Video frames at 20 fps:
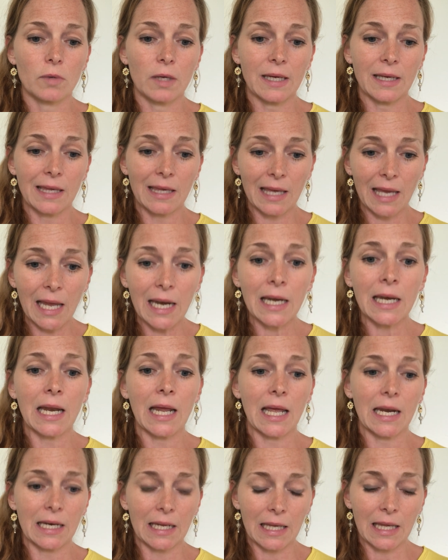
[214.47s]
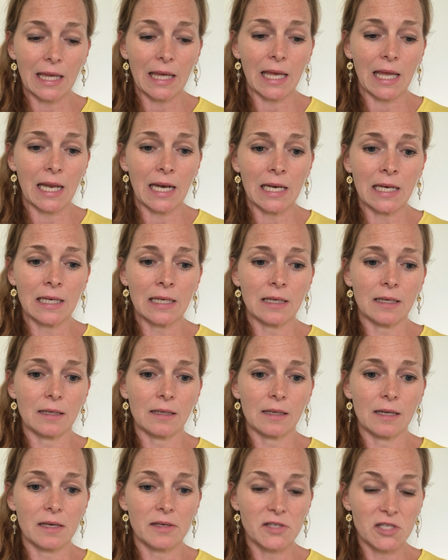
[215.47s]
again and again
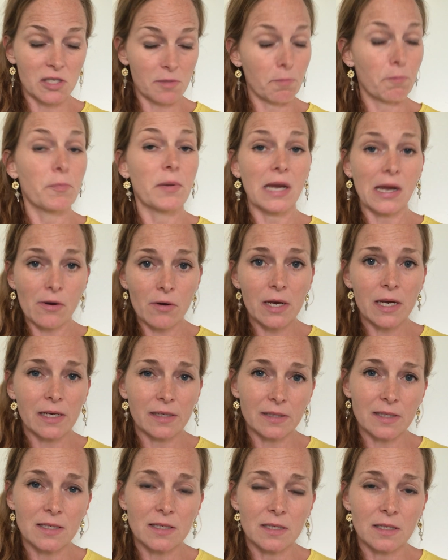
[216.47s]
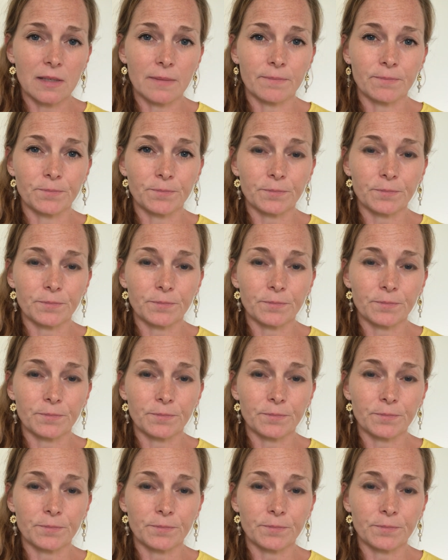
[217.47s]
experienced